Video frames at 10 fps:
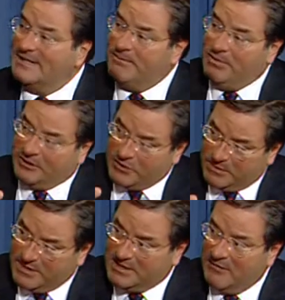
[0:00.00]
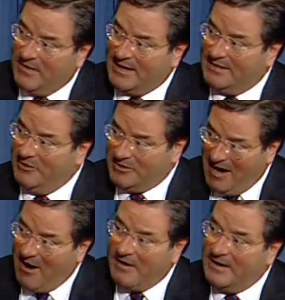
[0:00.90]
but they're specific. They're
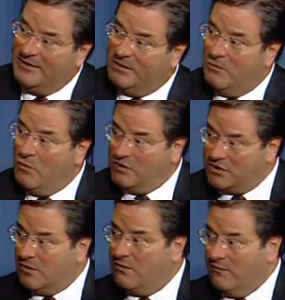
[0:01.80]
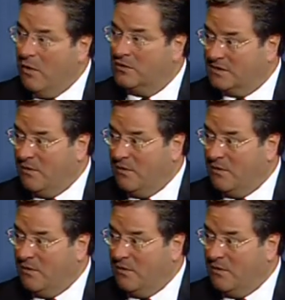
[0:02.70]
targeted to move certain votes and